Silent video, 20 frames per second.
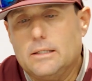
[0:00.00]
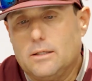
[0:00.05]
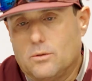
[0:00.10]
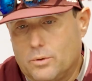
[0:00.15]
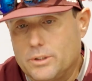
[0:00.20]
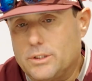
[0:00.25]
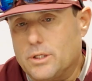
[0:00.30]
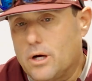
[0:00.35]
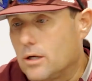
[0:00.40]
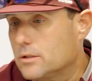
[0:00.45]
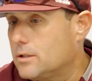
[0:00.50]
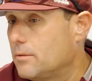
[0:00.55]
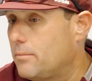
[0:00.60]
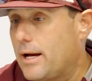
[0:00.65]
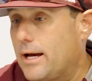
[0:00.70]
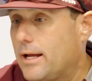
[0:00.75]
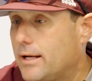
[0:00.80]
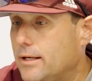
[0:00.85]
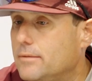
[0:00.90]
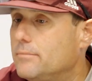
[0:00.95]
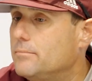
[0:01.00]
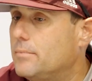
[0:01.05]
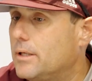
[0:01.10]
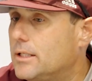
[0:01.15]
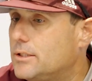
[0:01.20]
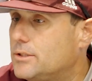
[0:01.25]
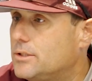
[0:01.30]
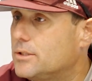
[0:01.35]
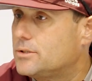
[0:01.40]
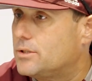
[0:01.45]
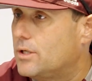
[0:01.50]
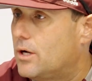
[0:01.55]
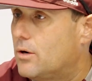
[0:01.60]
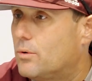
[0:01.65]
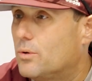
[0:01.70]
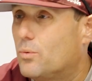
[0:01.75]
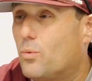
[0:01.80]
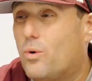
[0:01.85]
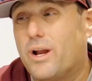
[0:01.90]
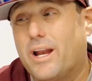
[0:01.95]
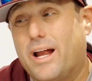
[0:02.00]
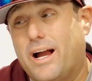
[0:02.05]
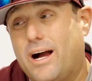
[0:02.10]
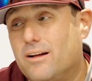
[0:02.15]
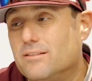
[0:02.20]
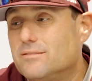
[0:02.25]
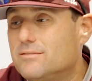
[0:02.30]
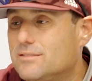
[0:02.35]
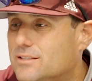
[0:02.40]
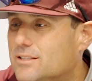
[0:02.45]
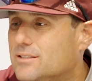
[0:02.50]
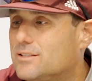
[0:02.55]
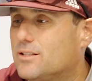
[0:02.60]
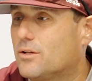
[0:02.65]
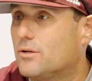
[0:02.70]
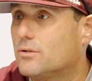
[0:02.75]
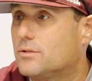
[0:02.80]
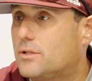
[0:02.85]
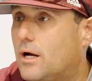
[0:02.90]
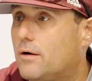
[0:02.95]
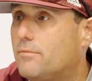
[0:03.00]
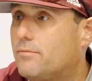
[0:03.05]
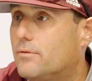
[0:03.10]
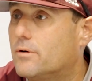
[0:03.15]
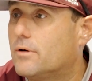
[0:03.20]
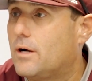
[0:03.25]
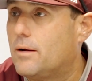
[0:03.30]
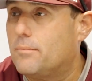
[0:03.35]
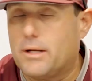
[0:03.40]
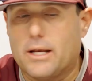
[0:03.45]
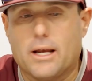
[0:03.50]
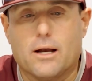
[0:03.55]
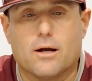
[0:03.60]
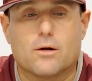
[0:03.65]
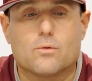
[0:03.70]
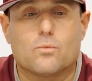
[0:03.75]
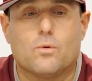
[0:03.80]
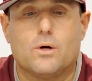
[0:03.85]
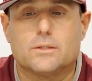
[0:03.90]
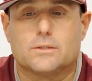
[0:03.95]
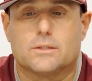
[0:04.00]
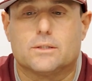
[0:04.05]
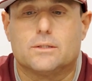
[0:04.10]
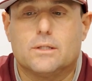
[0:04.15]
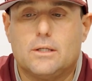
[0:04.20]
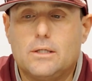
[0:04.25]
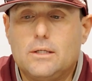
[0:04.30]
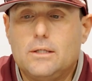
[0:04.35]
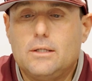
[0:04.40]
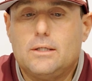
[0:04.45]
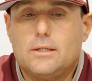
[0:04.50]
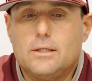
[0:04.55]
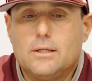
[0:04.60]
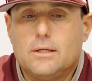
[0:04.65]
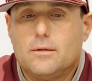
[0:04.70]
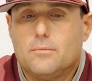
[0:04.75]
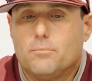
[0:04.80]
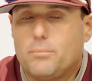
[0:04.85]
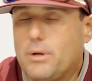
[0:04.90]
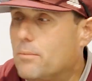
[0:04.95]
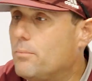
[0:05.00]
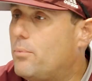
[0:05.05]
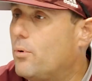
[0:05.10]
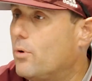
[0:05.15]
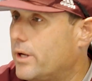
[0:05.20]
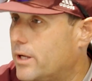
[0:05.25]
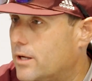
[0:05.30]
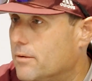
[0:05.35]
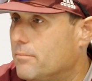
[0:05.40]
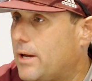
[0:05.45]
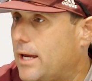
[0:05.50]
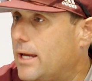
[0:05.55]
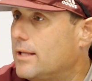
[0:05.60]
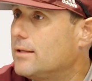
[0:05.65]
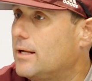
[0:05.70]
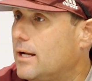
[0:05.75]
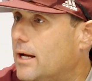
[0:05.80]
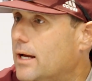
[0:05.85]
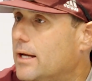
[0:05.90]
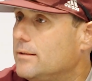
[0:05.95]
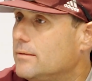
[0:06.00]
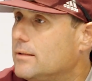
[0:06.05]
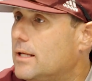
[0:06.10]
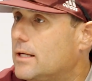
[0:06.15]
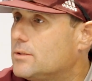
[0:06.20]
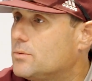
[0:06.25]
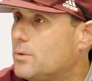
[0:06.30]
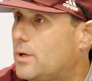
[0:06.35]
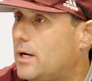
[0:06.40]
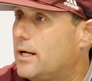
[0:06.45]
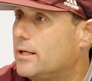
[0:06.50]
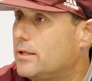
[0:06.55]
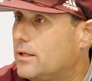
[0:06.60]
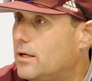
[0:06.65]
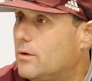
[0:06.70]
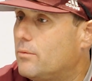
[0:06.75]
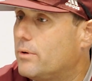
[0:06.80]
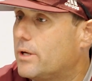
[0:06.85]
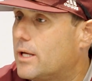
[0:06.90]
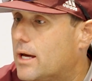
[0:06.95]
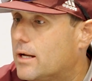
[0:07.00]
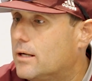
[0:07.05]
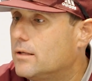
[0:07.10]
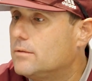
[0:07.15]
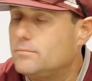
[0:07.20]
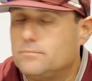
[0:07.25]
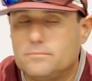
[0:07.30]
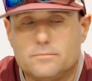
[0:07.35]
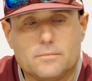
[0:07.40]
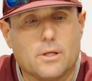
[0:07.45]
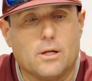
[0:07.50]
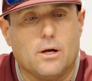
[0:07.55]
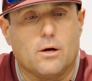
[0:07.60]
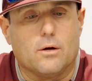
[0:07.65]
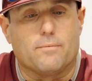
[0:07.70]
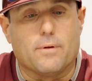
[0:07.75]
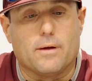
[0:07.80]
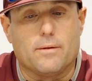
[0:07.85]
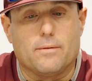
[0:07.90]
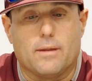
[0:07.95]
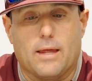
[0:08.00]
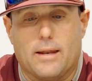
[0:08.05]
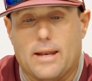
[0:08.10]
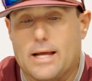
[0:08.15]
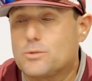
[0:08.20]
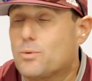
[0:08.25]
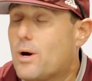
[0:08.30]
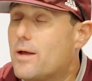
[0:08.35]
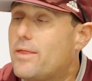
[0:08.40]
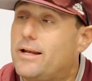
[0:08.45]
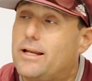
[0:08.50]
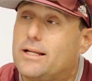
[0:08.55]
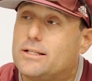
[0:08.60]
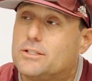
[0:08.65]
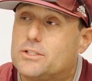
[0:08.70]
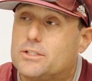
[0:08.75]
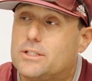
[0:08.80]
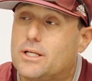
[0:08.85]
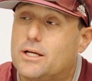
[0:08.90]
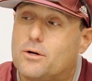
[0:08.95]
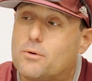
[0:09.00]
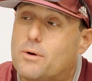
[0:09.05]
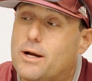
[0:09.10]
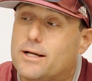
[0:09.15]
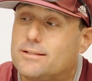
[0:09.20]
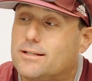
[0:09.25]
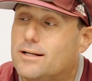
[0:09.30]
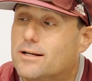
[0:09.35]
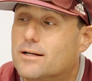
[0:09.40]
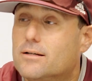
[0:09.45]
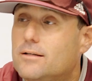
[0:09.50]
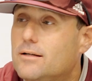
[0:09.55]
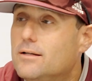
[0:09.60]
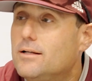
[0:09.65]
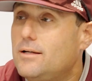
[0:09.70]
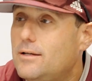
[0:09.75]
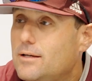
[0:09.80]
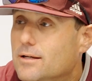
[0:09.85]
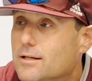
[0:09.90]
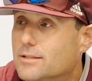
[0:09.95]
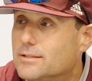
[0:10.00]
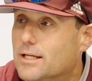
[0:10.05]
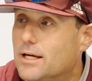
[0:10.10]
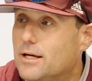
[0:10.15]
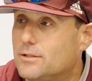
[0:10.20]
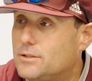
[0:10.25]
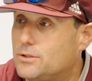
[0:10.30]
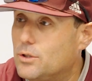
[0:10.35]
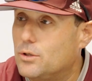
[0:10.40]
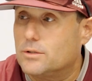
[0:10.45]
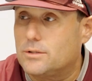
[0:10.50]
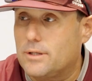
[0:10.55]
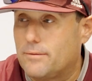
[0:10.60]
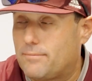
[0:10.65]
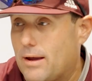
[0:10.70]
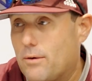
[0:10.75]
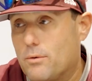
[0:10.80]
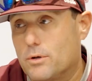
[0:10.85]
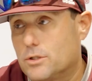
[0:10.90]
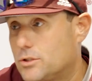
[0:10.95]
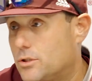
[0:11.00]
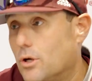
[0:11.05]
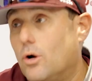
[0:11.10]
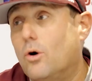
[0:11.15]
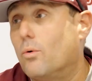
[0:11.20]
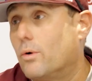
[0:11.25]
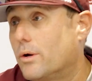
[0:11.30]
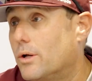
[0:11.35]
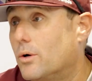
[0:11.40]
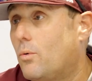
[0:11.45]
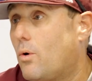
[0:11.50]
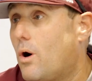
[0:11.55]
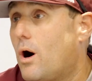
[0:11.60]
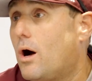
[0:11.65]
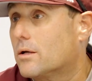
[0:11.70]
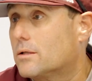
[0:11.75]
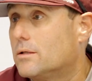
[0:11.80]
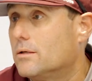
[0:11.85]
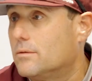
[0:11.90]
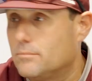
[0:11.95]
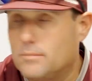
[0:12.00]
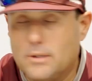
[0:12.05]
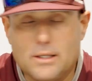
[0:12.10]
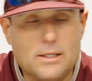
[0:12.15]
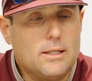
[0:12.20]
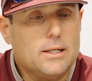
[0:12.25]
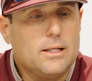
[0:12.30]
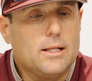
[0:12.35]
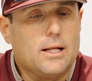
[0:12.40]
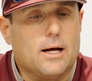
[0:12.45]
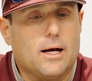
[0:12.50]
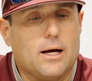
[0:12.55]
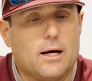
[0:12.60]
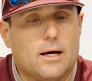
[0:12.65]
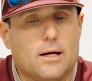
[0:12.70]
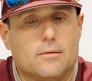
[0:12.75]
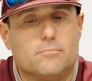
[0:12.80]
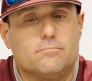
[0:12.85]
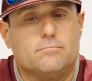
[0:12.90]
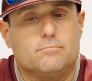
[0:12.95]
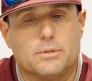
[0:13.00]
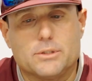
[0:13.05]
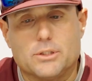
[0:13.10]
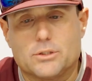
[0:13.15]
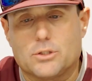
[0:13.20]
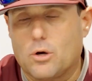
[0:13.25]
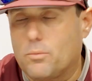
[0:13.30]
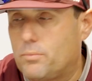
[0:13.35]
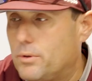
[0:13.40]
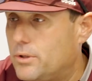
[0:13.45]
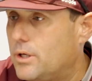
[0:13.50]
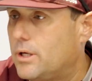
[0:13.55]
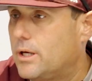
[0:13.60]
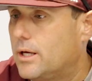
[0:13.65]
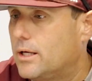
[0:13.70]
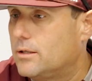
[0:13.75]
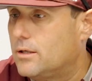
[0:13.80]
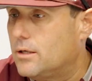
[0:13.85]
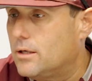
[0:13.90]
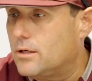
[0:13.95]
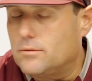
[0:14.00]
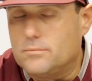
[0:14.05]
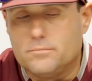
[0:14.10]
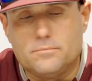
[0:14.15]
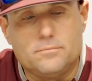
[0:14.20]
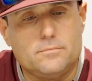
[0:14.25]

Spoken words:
We talked about it, but it just, you know, with one out, it's just a little tougher. I mean, Aaron wasn't pinpoint command tonight. That's why, you know, we kind of, you know, and that's why they didn't steal right there. If they would have stole, we would have walked them. But just hoping you get, you know,